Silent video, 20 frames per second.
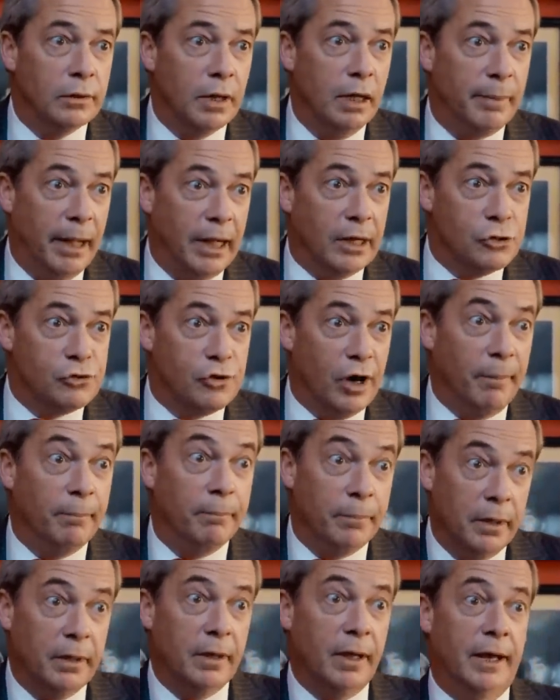about
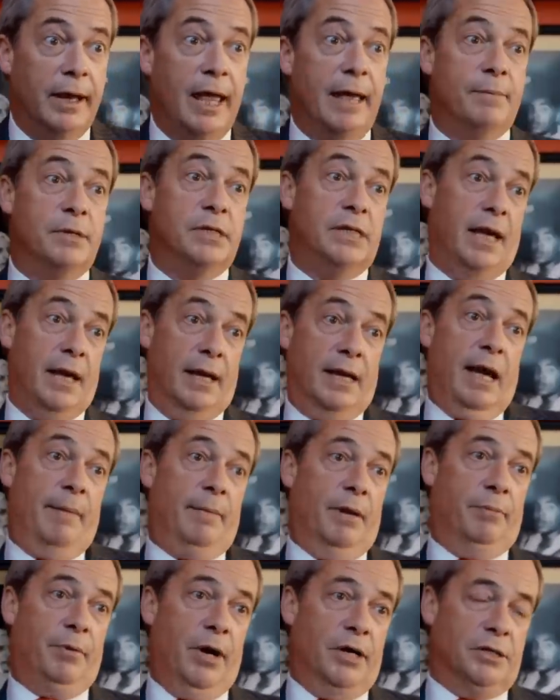Trump and him as the
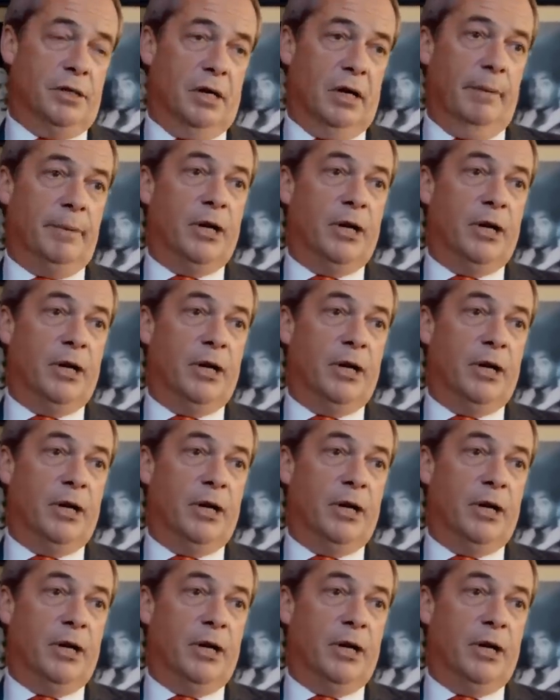incoming president.